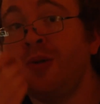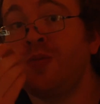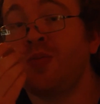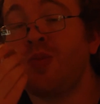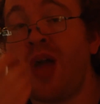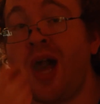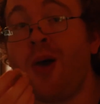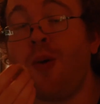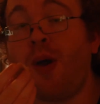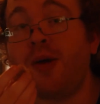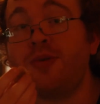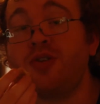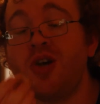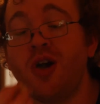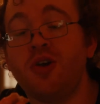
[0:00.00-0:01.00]
Now,
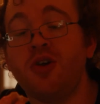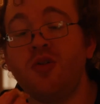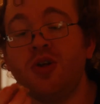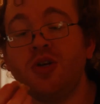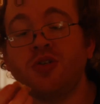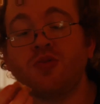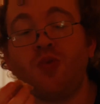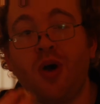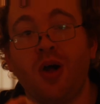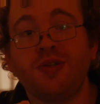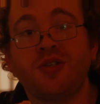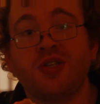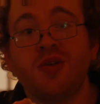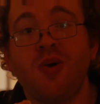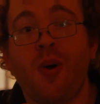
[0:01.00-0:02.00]
I'll tell you this
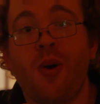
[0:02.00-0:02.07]
once.